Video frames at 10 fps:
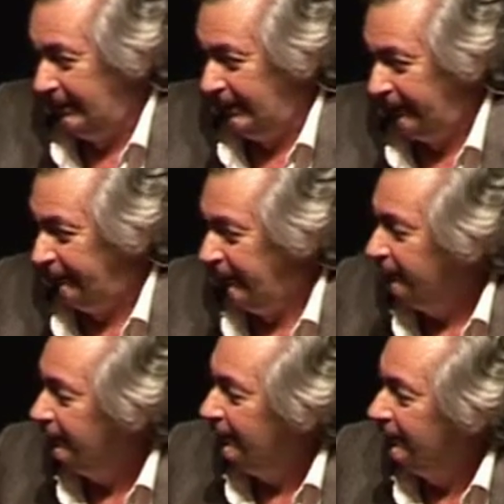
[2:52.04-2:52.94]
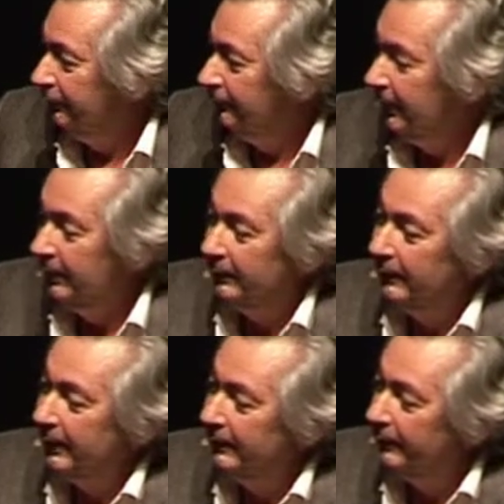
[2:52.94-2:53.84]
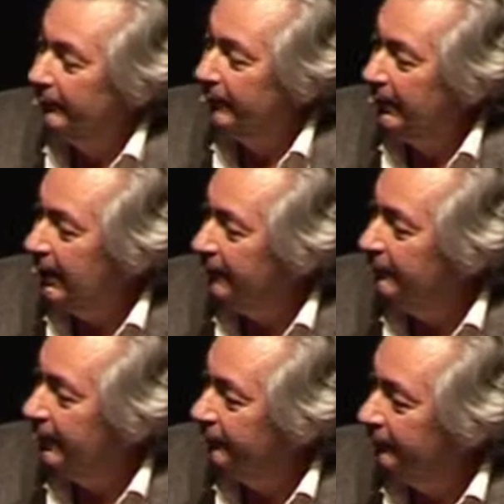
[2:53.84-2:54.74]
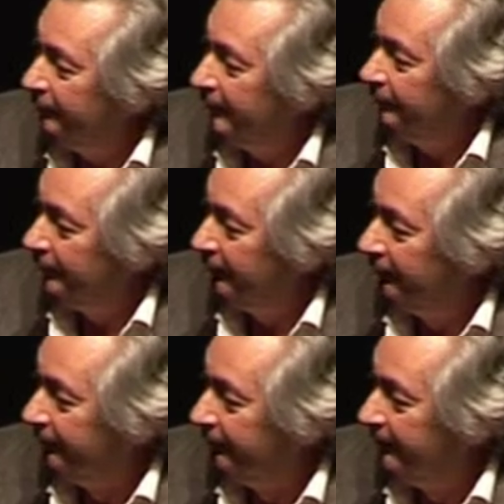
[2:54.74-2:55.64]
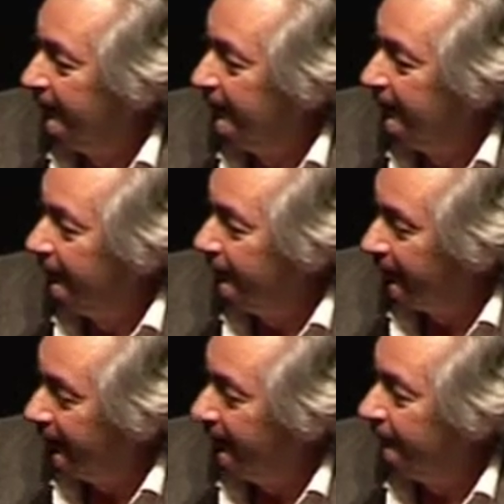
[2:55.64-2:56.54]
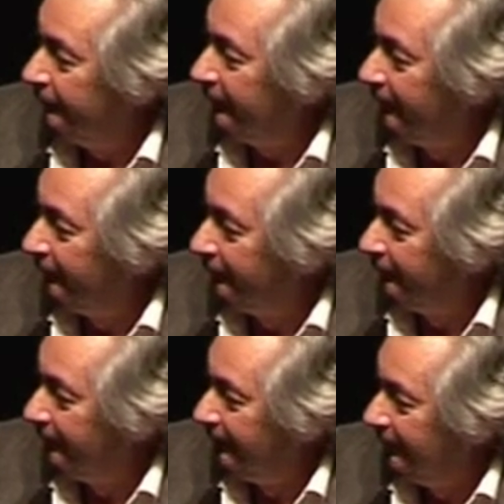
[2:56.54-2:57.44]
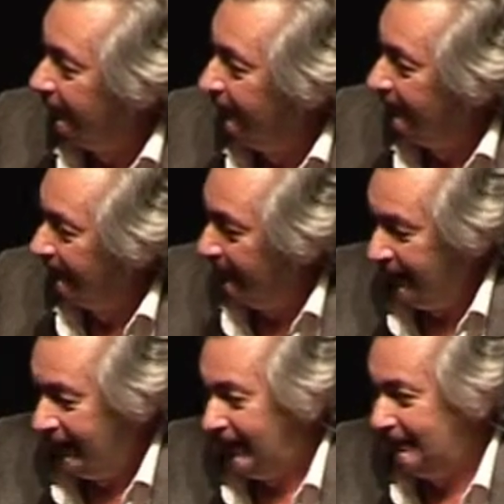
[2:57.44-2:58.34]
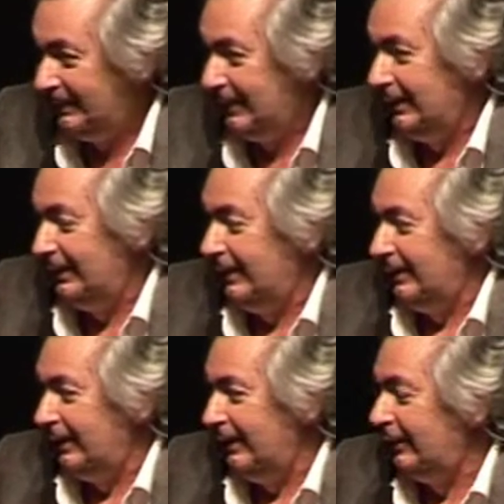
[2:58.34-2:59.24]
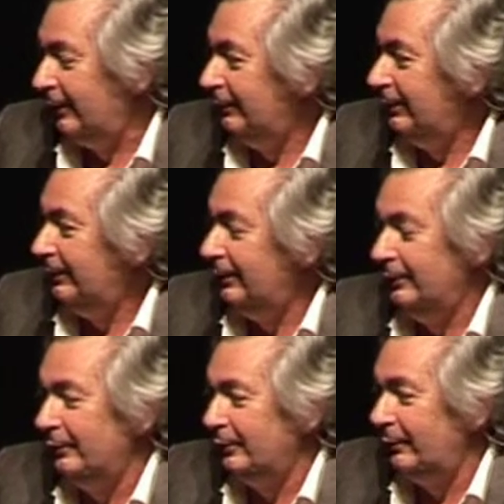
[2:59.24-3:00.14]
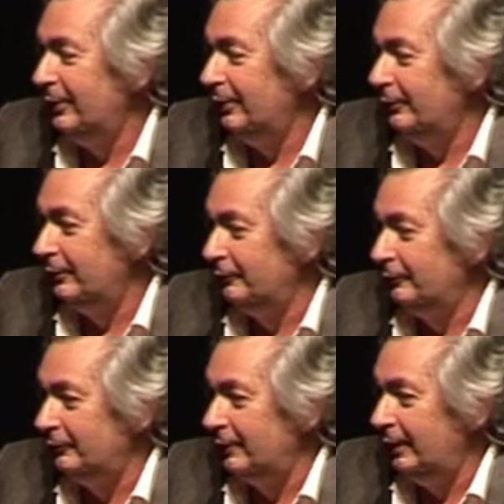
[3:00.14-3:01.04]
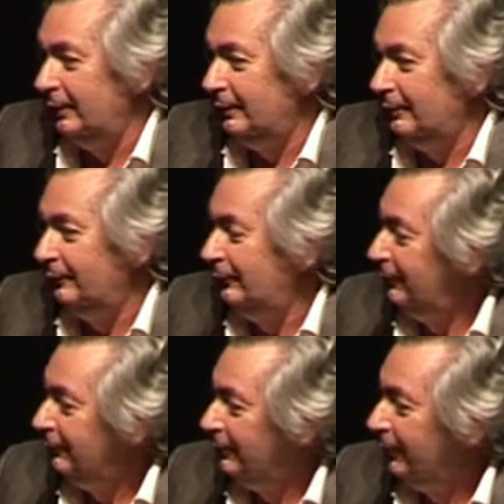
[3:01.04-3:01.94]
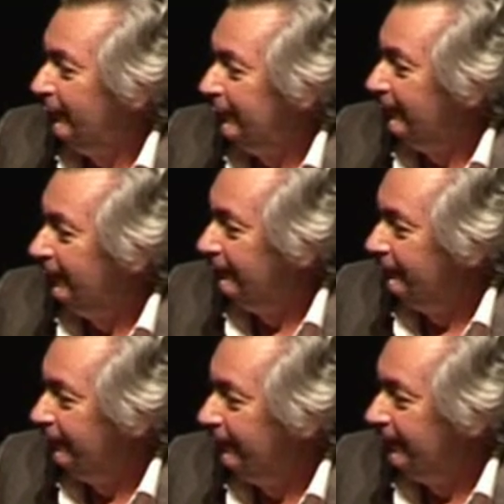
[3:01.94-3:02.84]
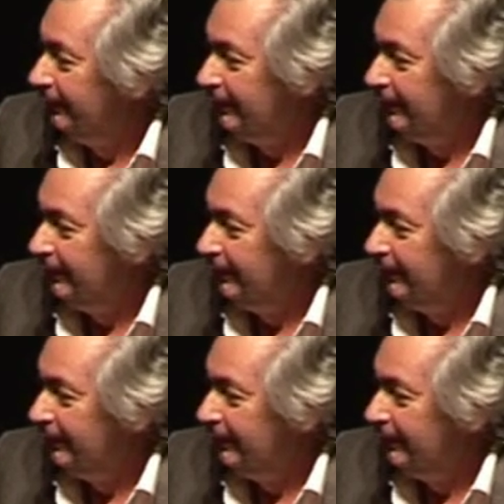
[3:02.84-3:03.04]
And it eventually occurred to me, they react as if I've told them that I have a fatal disease. And the way they look is to say, do you know what you're in for?